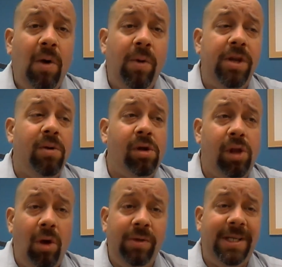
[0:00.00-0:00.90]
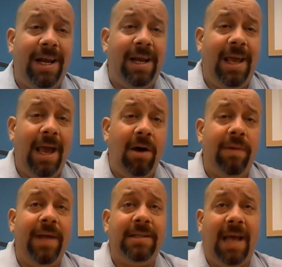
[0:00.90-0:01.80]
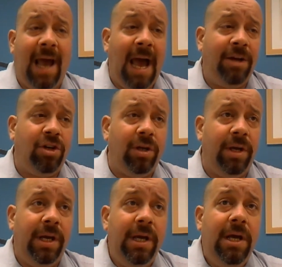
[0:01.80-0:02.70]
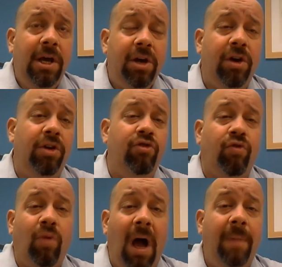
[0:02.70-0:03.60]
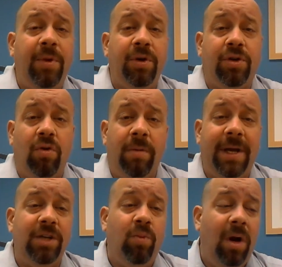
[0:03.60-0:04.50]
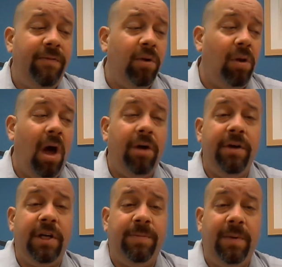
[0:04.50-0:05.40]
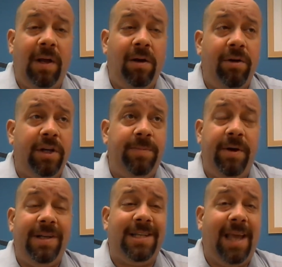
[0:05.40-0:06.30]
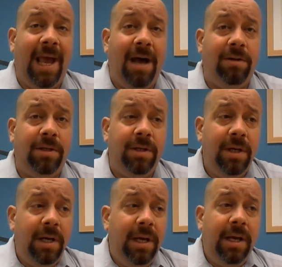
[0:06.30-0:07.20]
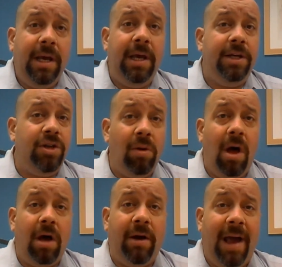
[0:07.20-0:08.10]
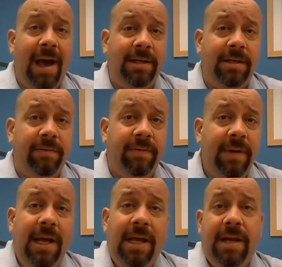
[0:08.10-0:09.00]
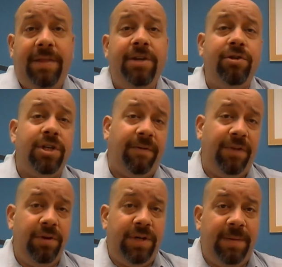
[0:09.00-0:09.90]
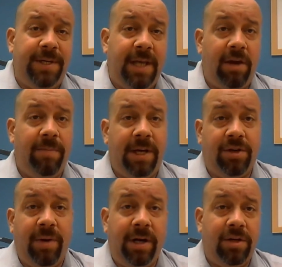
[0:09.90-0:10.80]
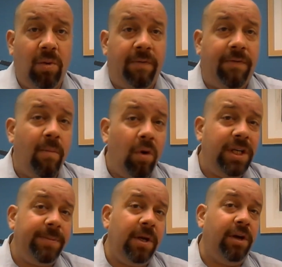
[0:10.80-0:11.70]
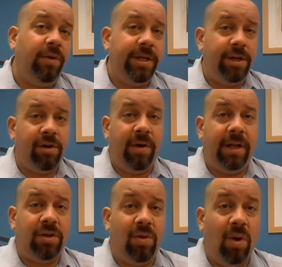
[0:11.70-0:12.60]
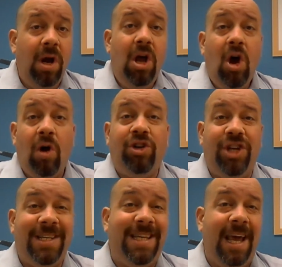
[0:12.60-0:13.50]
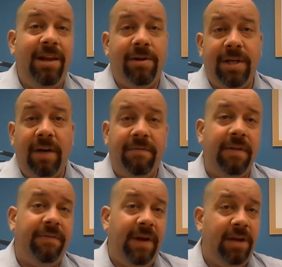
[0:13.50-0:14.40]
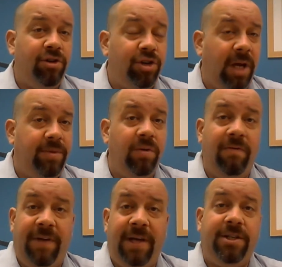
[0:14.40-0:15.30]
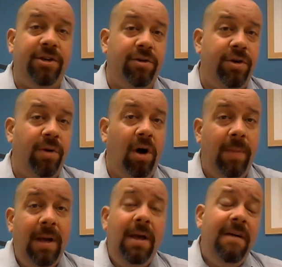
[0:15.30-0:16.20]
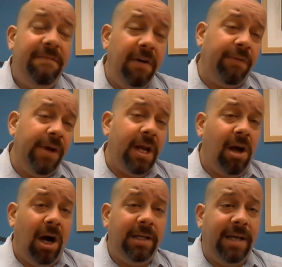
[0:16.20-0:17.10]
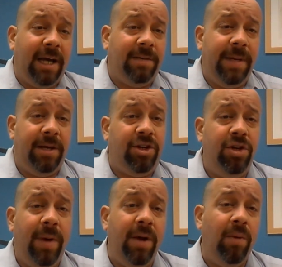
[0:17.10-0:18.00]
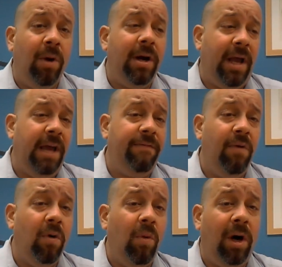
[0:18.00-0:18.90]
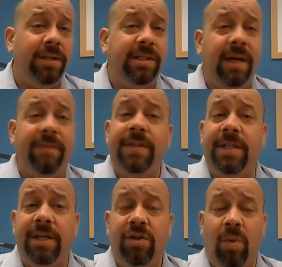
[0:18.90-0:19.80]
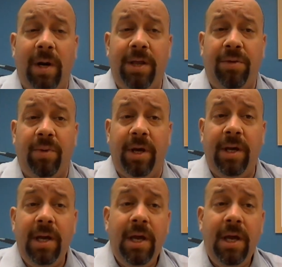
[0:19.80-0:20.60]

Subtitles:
When you close that account, that's actually going to drop your score because one of your longer experienced accounts is no longer active. Now, these are just a few tips to get your best credit score. For more tips on increasing your credit score or just getting yourself in the financial shape to invest in your new home, feel free to contact me at 281-841-1723.